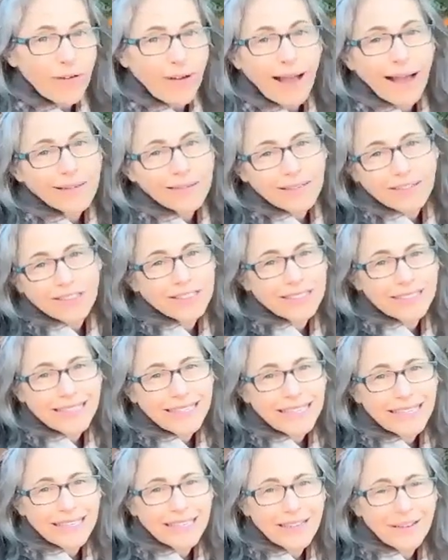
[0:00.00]
I'll just
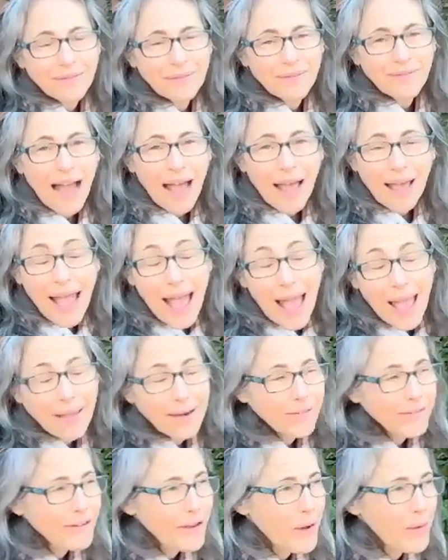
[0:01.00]
eat them. I
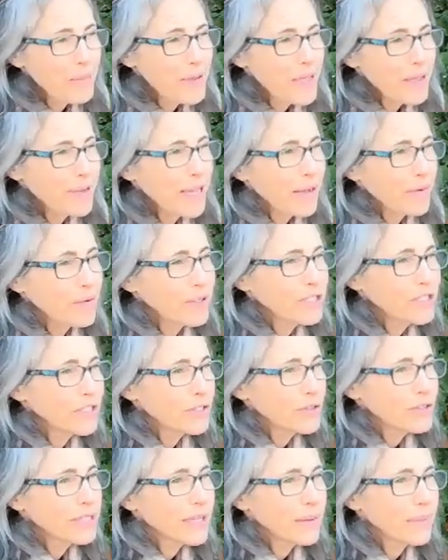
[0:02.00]
don't know, maybe I would
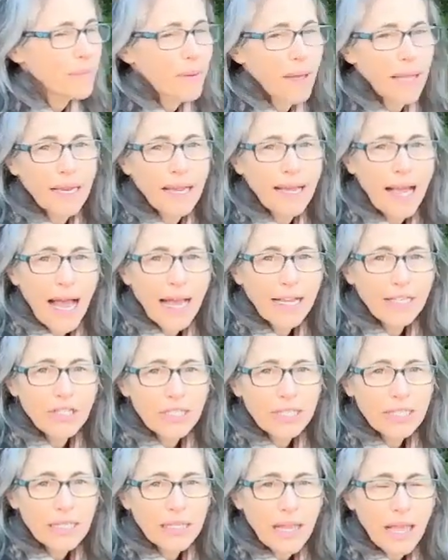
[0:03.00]
juice it, but I
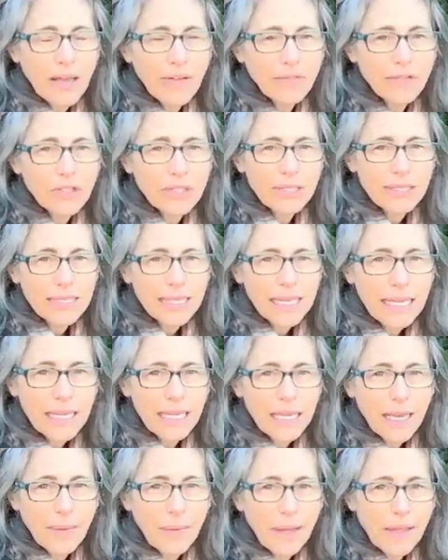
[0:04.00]
just love just eating
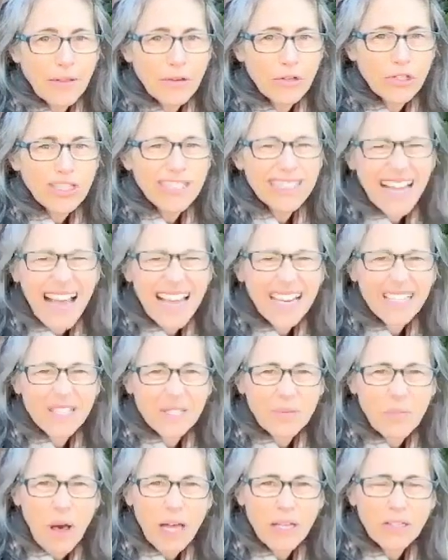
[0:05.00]
them. And they're kind of
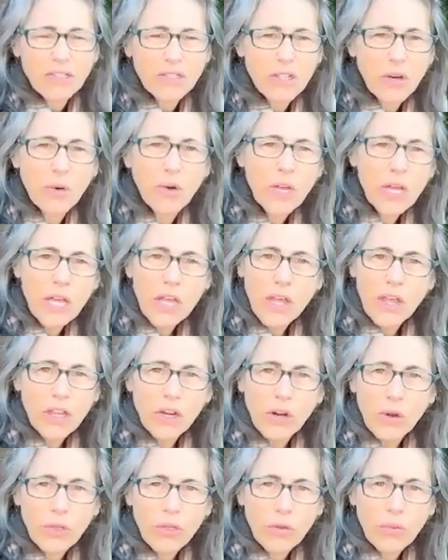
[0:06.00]
small. So, you
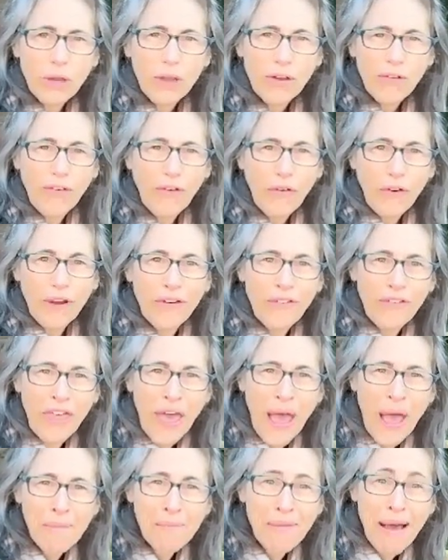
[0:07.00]
know, 3 or 4 of
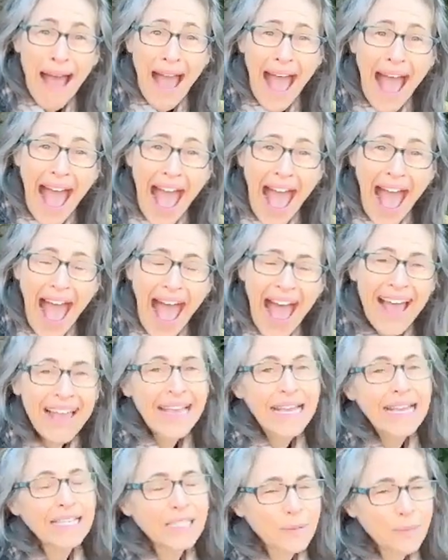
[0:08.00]
them,
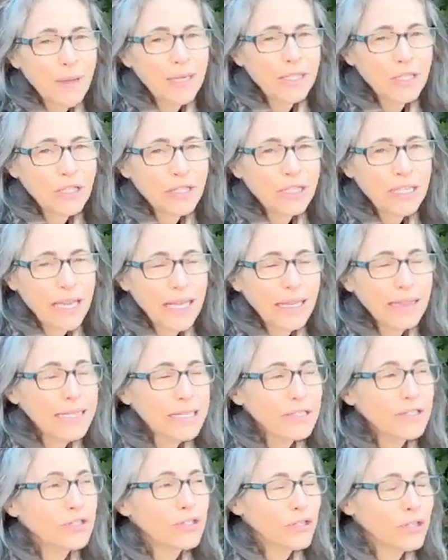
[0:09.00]
especially at
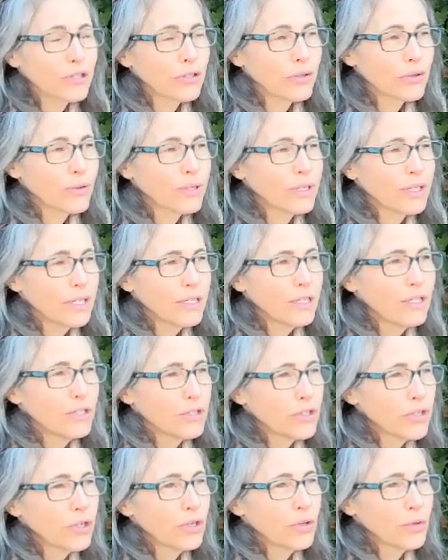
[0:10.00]
least 2.
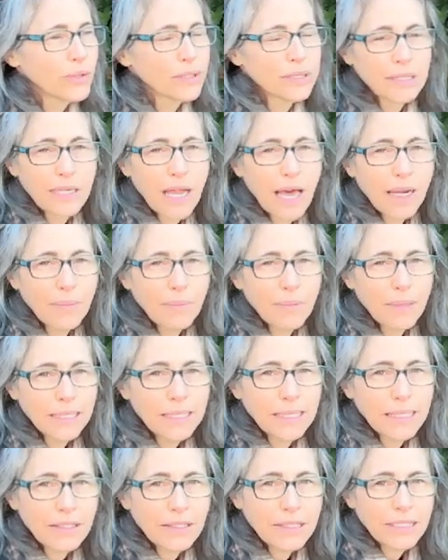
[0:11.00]
2 is not a big
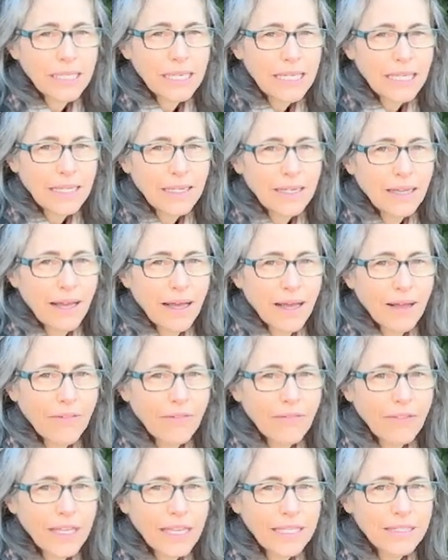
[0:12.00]
deal to eat
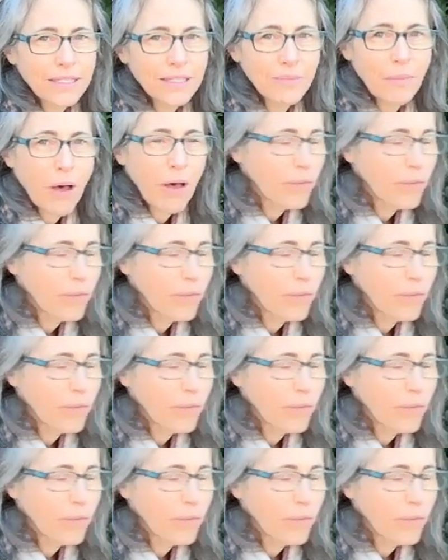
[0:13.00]
these small